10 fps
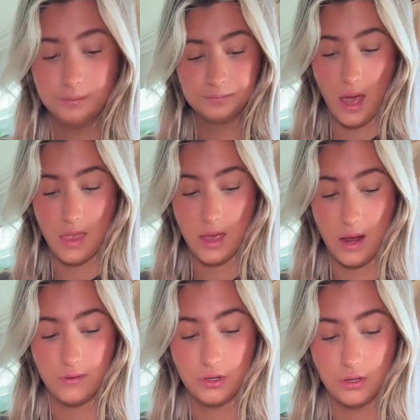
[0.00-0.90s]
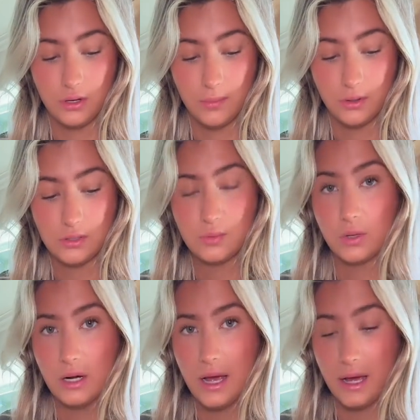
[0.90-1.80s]
And then after our cucumbers, we're
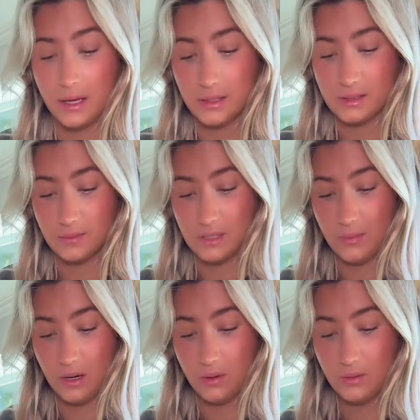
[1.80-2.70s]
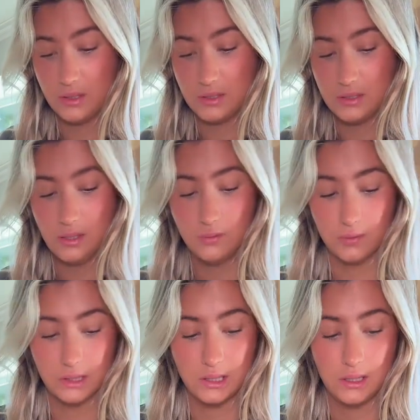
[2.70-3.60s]
gonna add some tomato. This is a
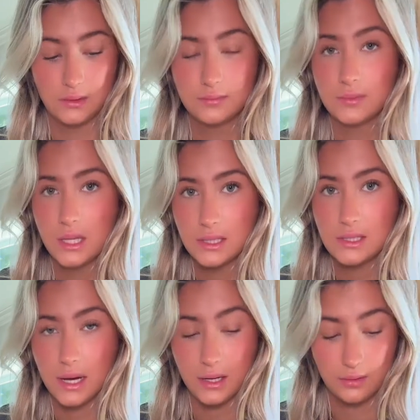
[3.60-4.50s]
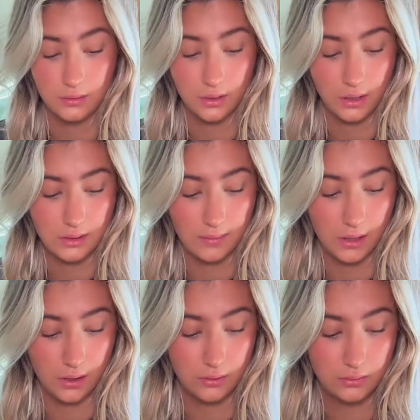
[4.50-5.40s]
really sad looking
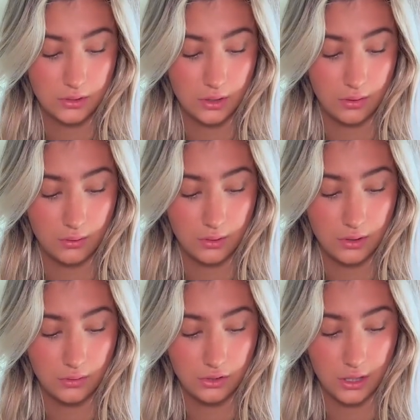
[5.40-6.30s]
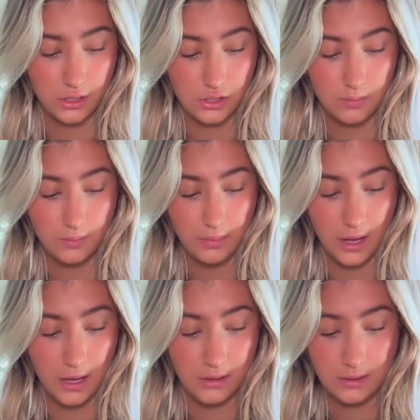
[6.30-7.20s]
tomato, so don't judge,
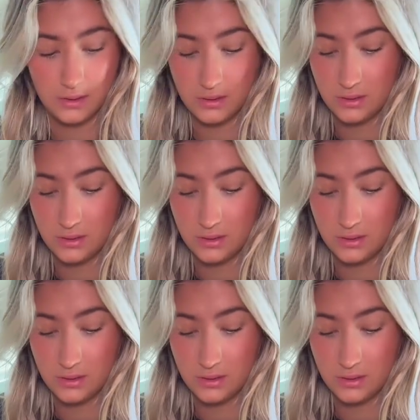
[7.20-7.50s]
but